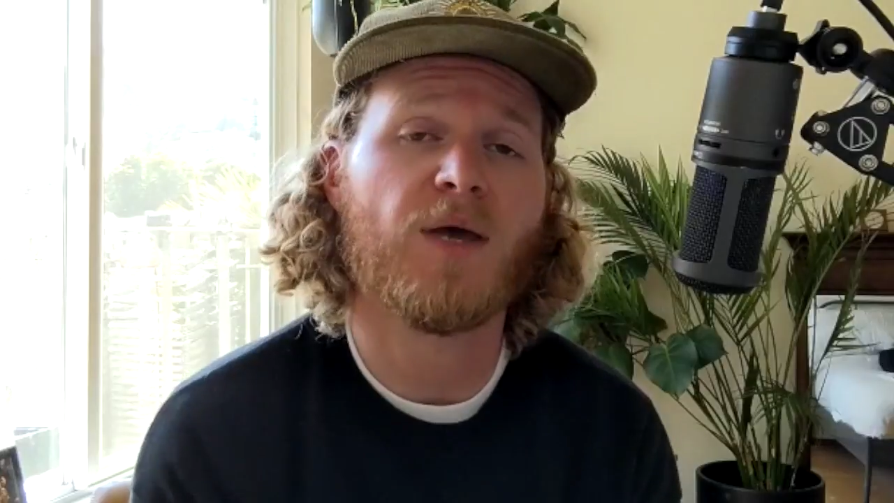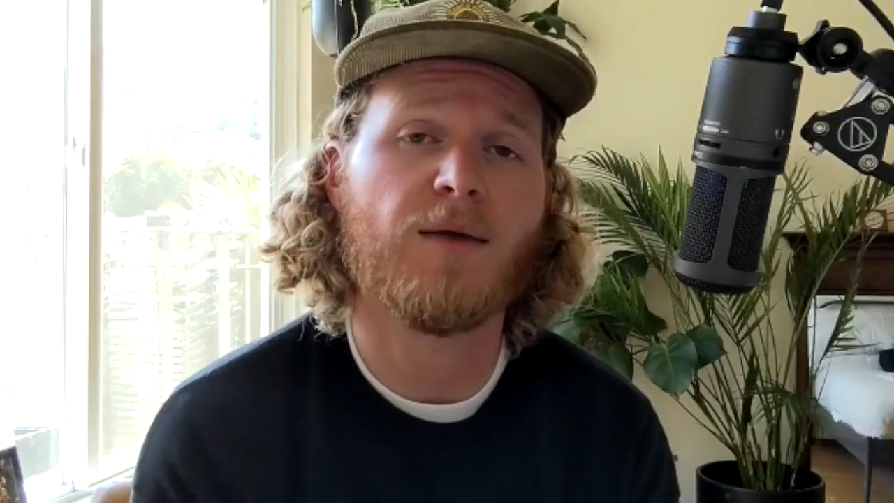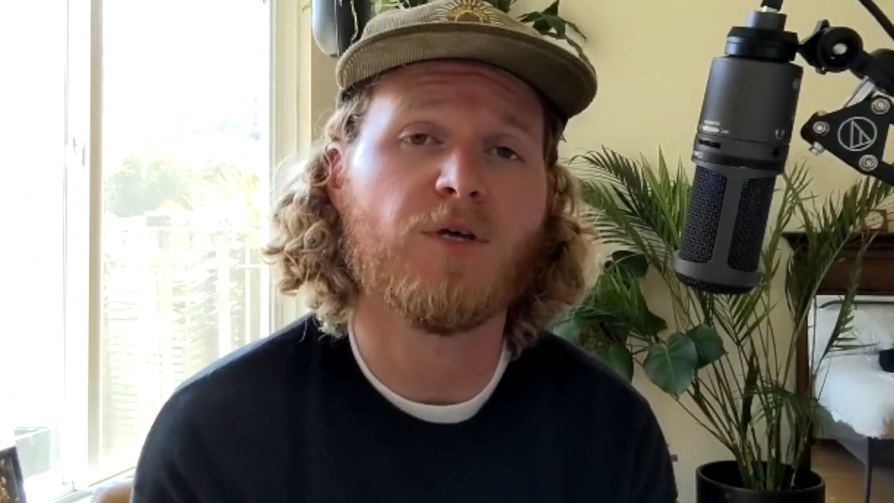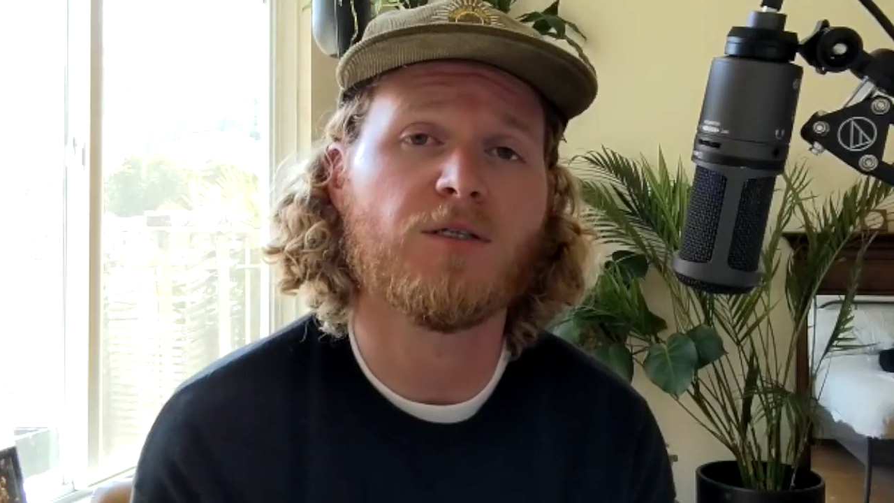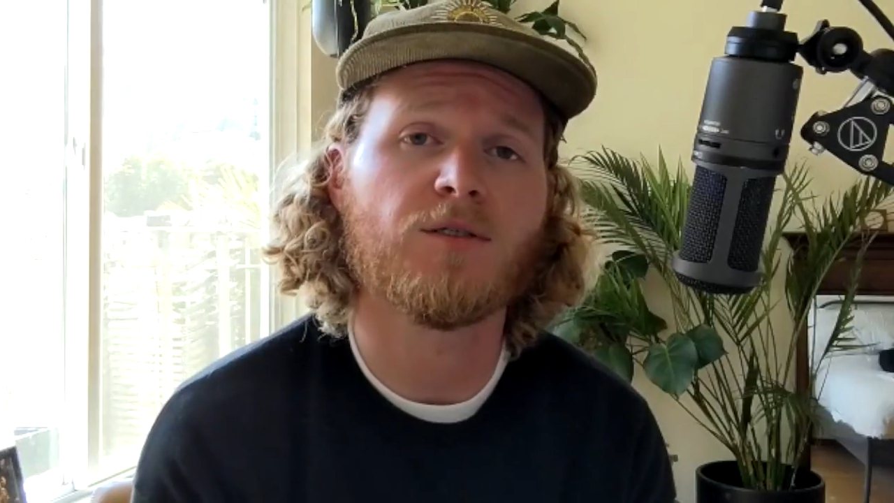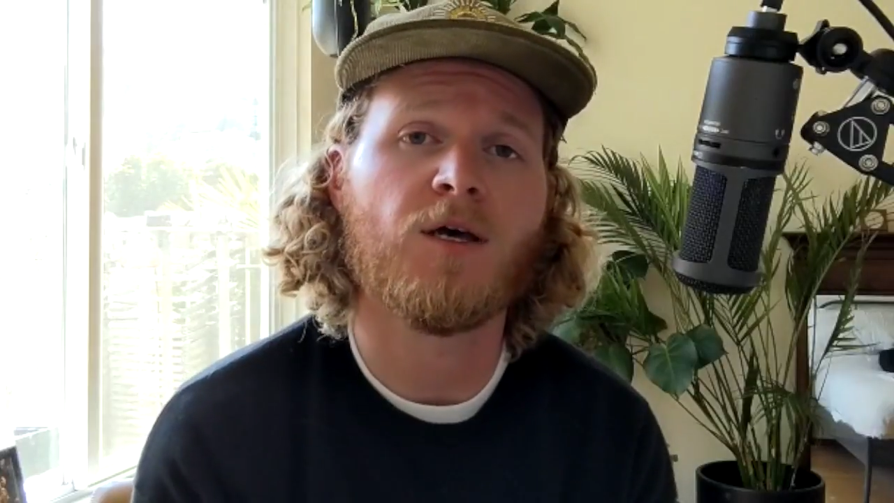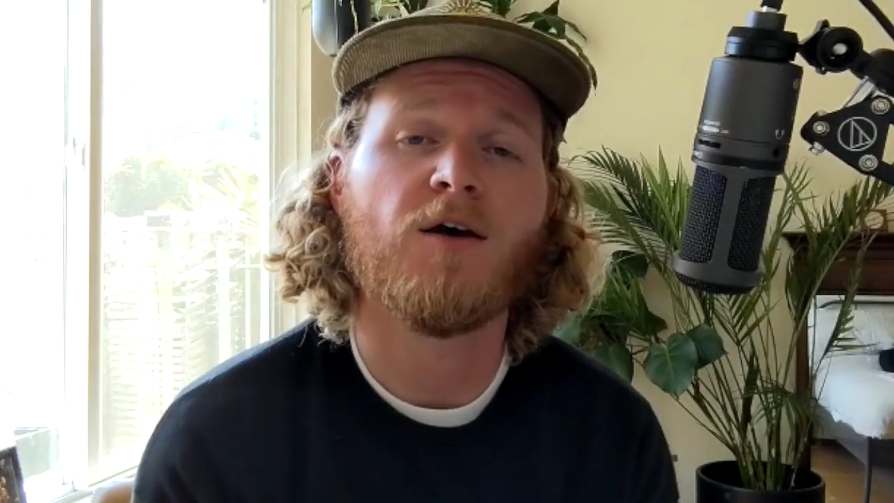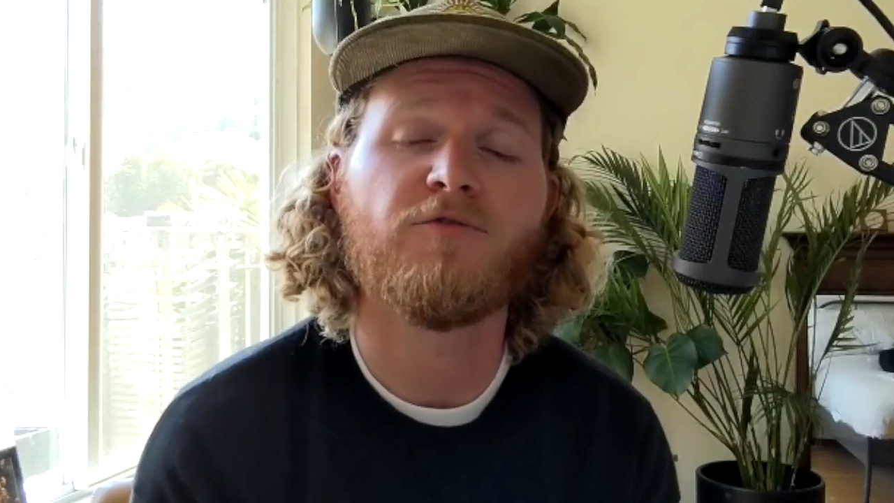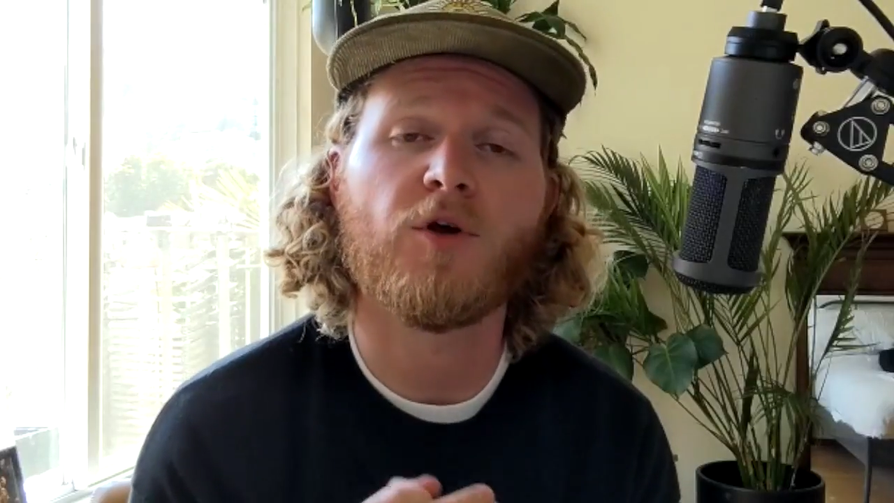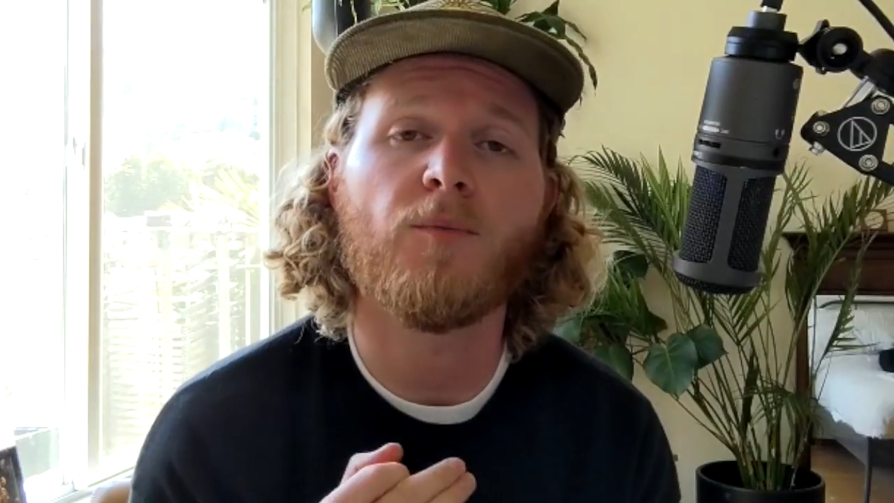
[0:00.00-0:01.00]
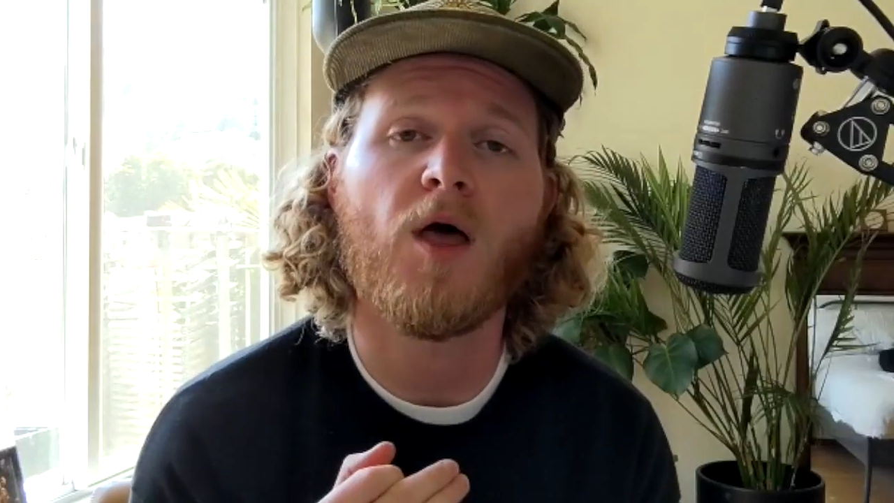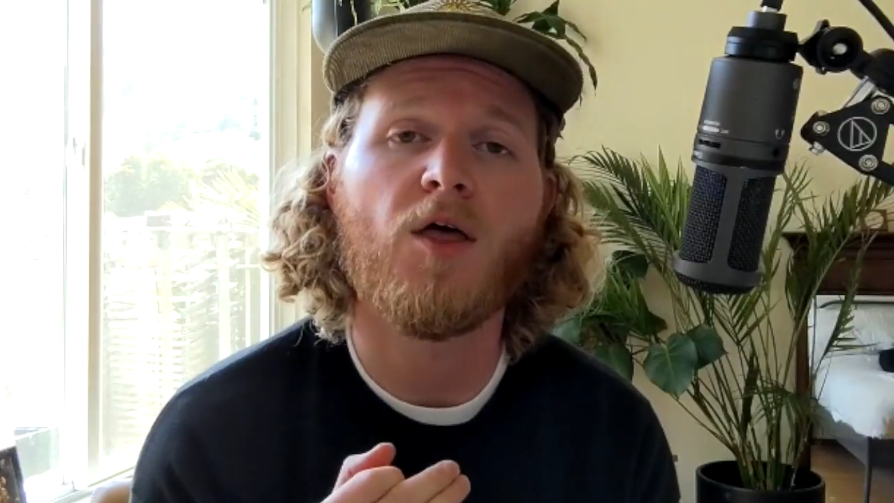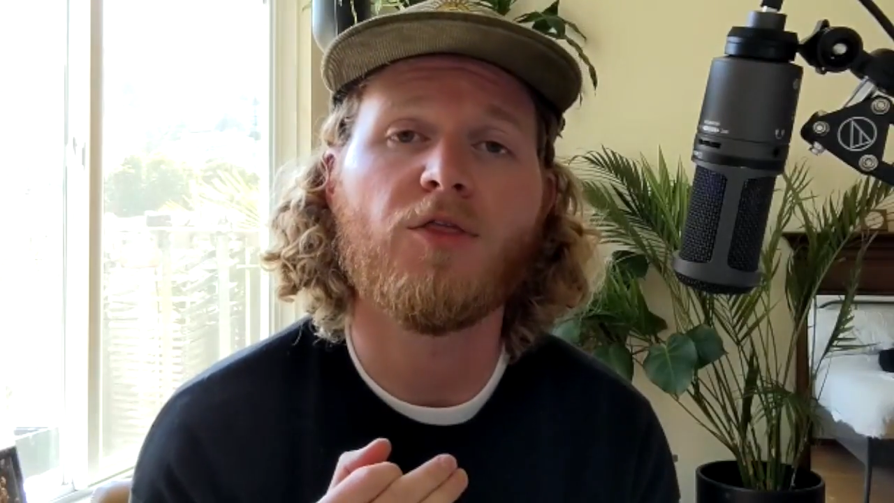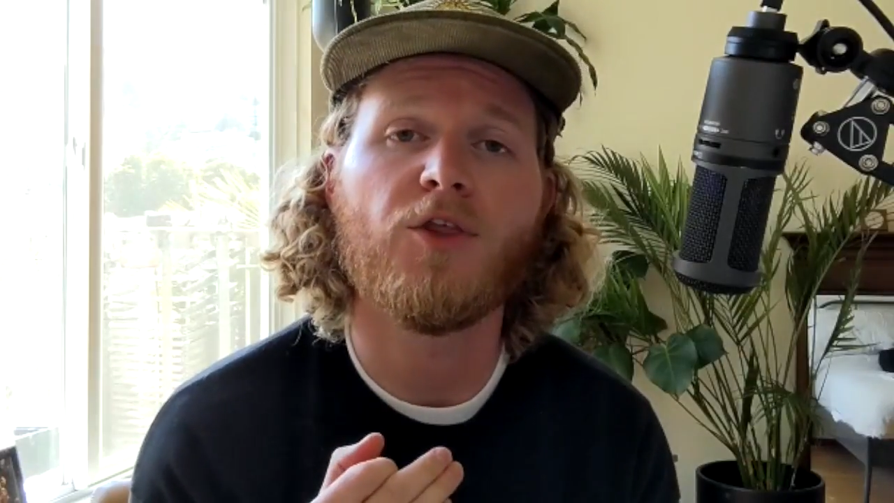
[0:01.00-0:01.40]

payment from